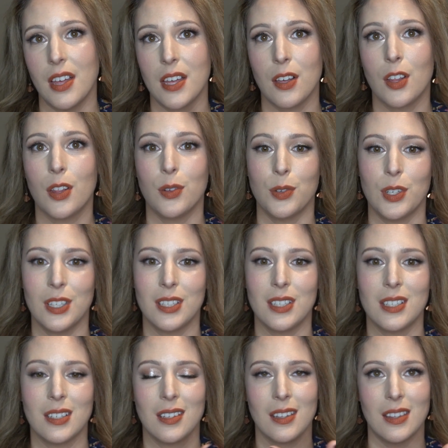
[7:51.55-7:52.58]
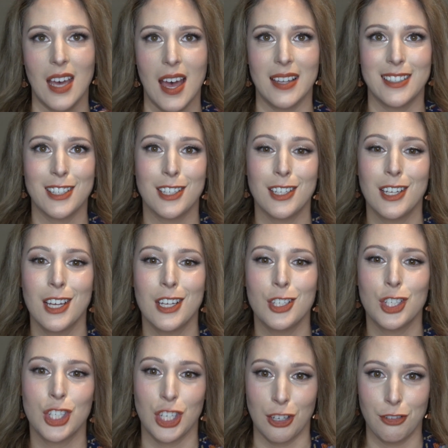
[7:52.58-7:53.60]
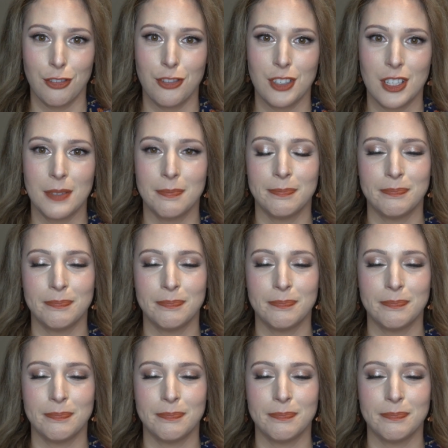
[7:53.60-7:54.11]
included that shift.